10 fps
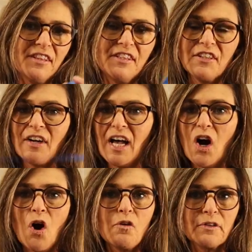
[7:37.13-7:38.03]
you're
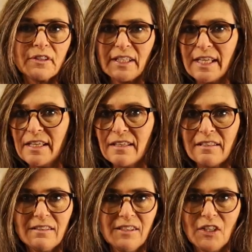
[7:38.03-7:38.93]
not
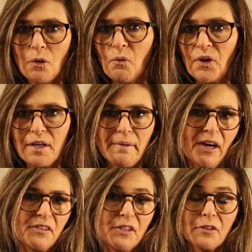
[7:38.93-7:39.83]
overly, worried
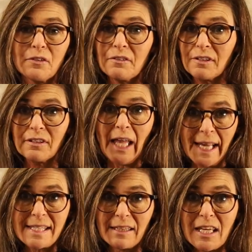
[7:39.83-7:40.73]
about your
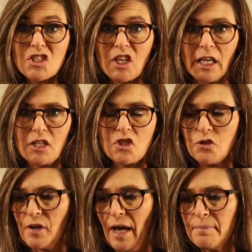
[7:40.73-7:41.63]
nice leash getting
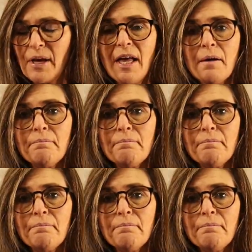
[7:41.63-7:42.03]
chewed up.